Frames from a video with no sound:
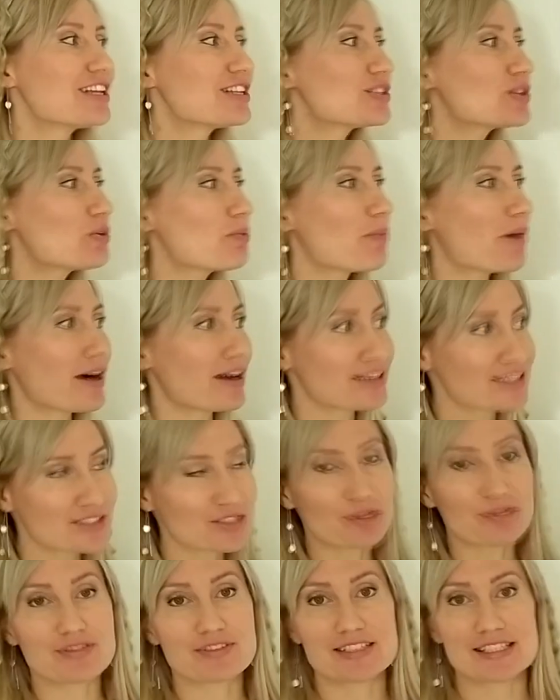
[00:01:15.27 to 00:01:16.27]
two parts
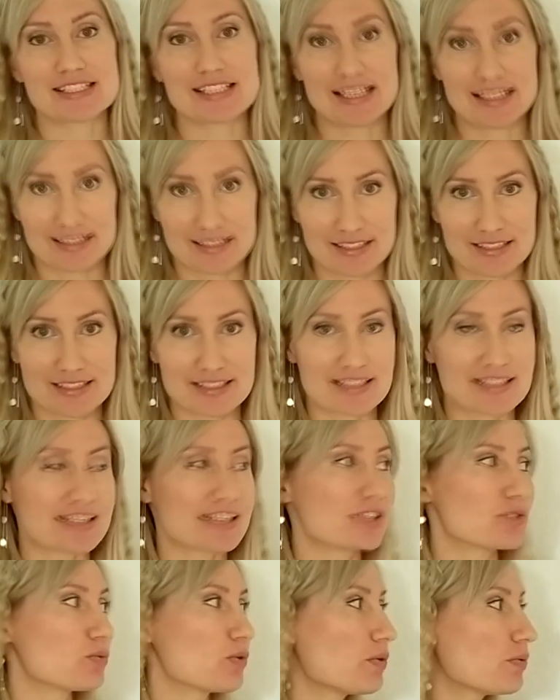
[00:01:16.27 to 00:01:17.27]
of sentences,
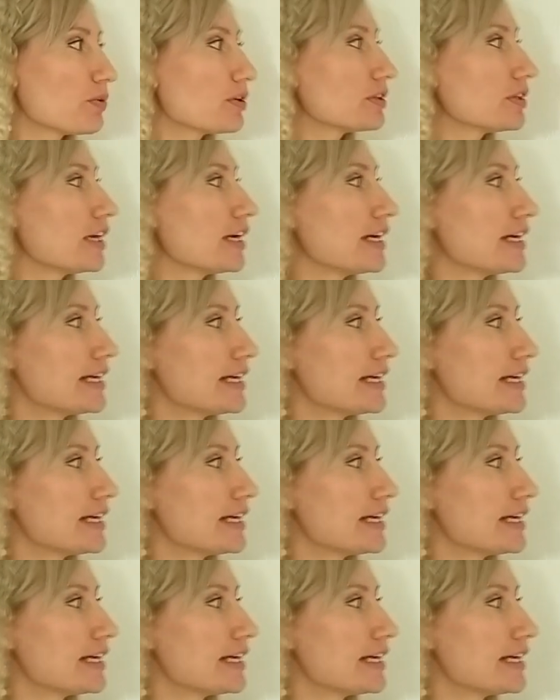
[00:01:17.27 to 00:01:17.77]
and we will